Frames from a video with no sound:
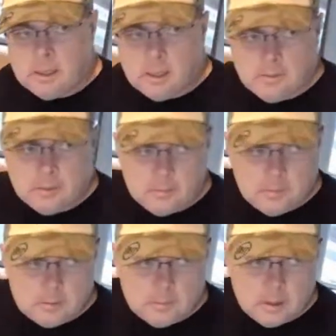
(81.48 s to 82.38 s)
to hang out
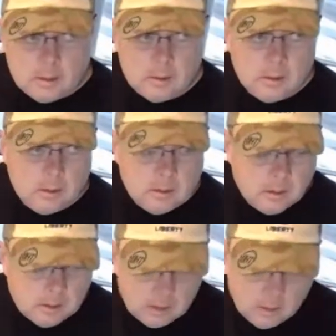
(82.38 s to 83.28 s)
here with you and me,
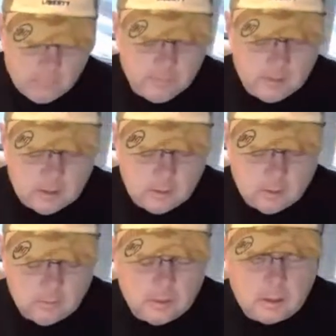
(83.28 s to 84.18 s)
and hopefully we can
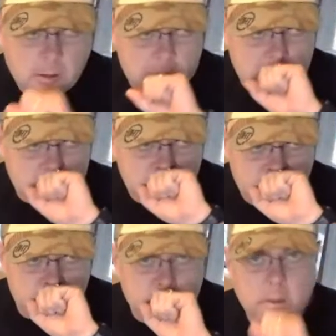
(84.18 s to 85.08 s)
do, because
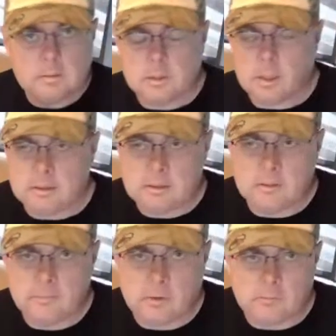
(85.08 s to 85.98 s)
still at
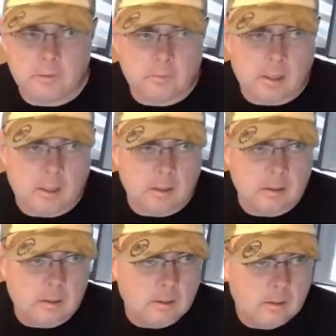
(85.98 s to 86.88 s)
the Tiffin RV
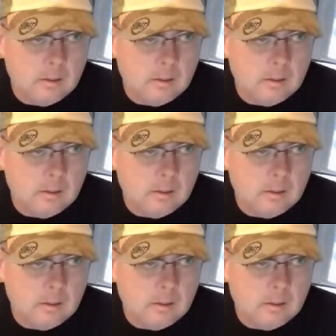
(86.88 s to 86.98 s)
rally,